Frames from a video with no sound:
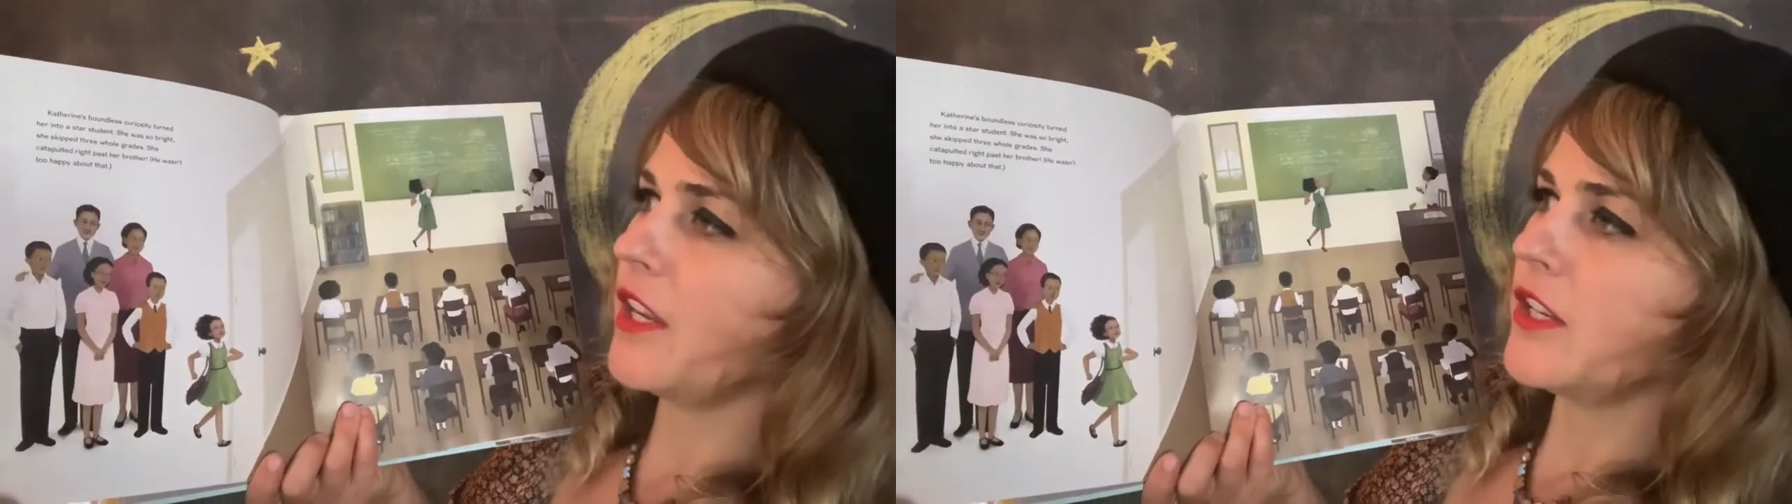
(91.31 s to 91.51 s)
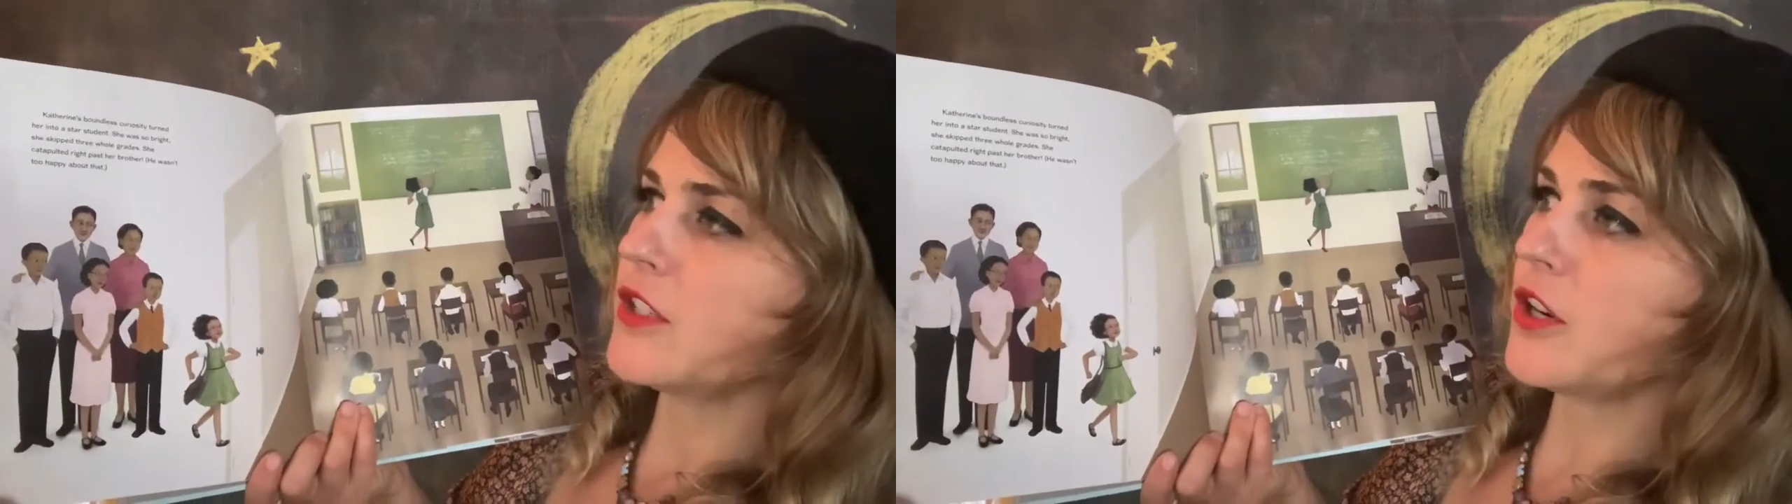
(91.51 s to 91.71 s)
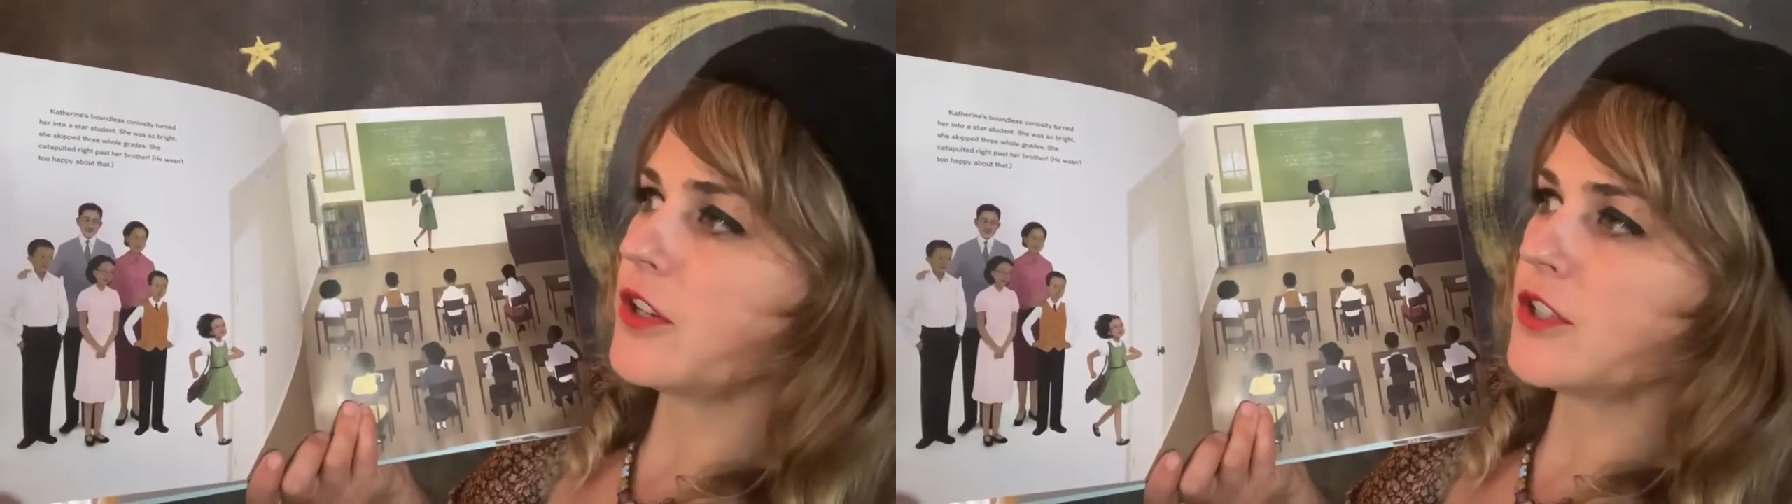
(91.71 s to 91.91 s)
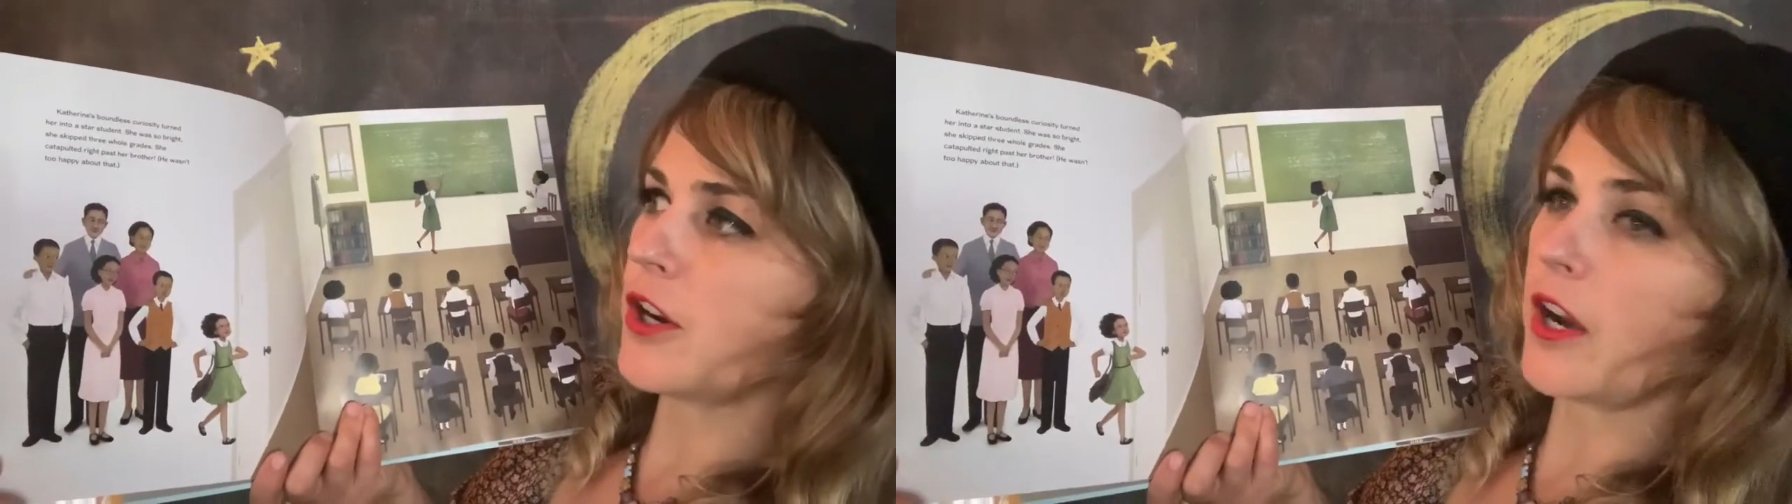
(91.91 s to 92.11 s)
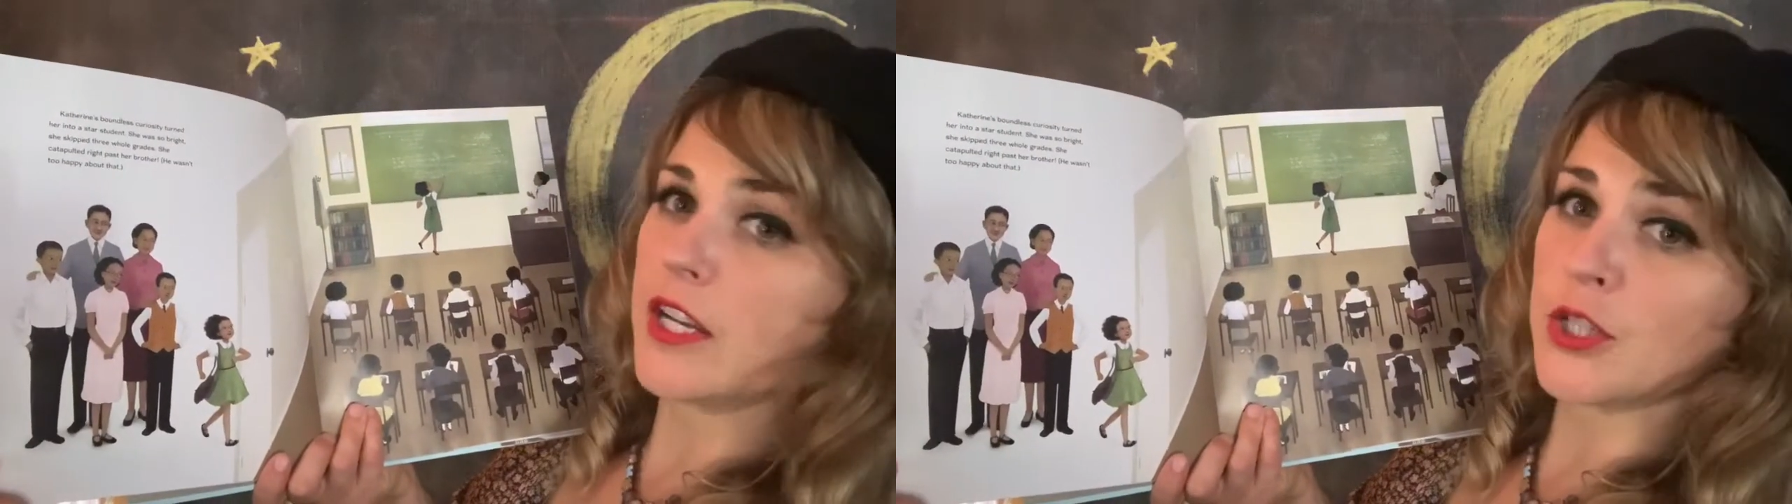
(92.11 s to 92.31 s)
turned her
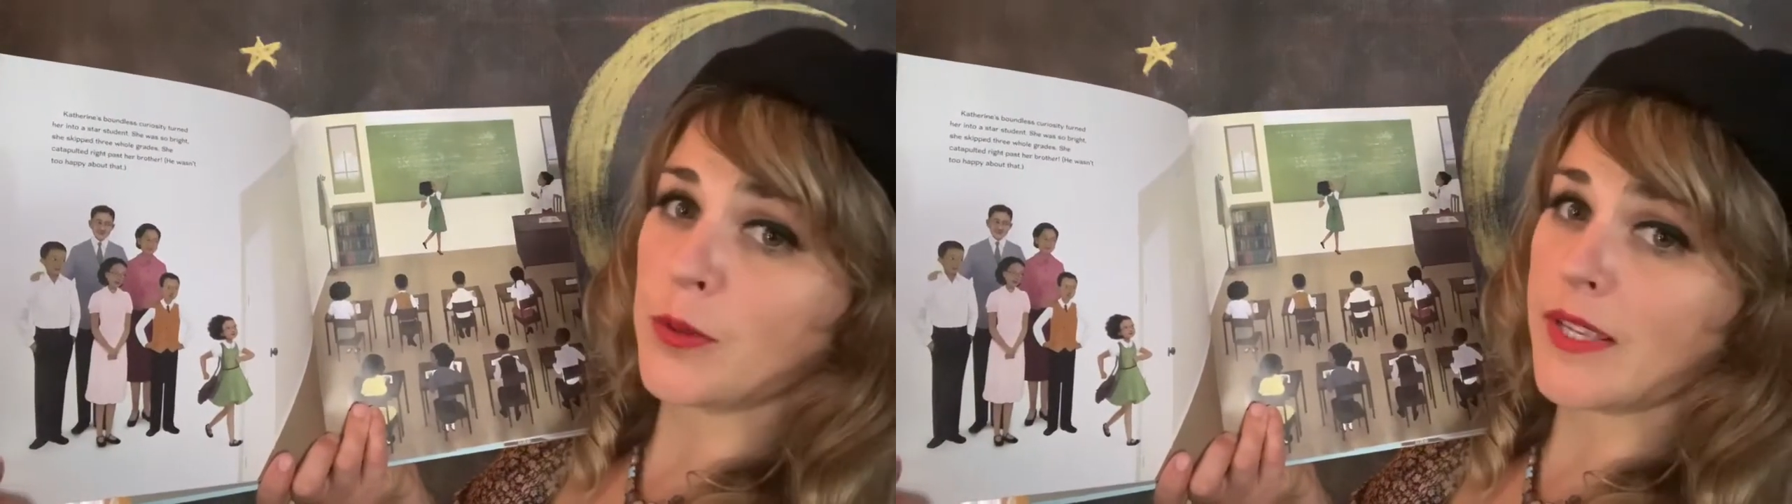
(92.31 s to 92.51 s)
into a